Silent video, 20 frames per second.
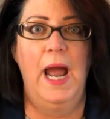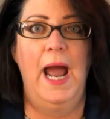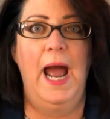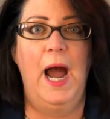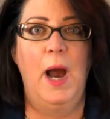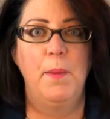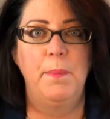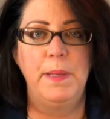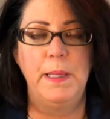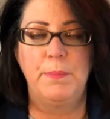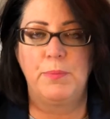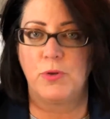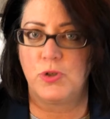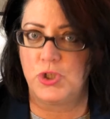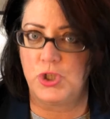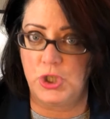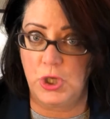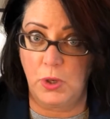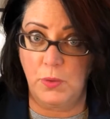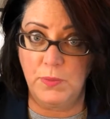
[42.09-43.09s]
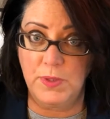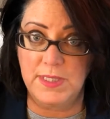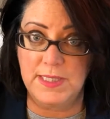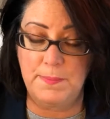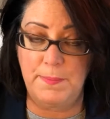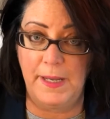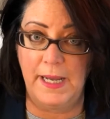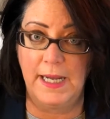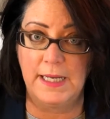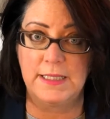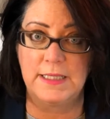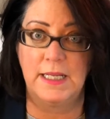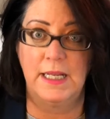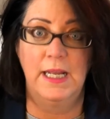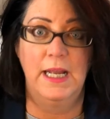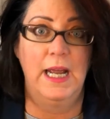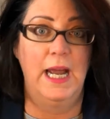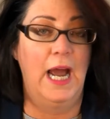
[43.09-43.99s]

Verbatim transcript: how people show respect,